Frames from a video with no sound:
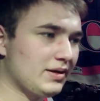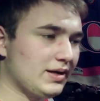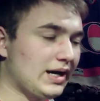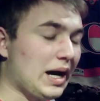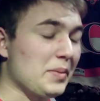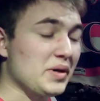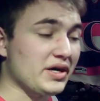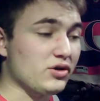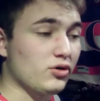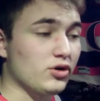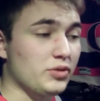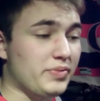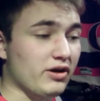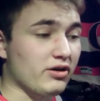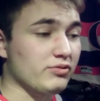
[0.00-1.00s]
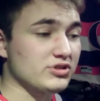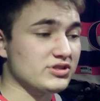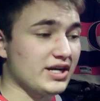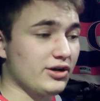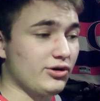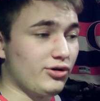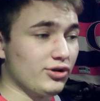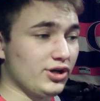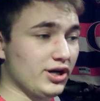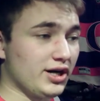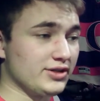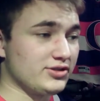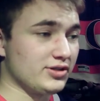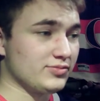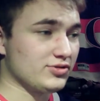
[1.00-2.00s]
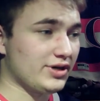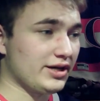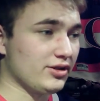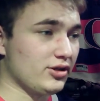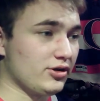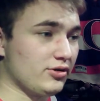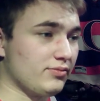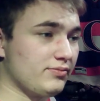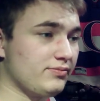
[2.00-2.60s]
I mean, Corey Perry was kind of holding on to him, so I don't know.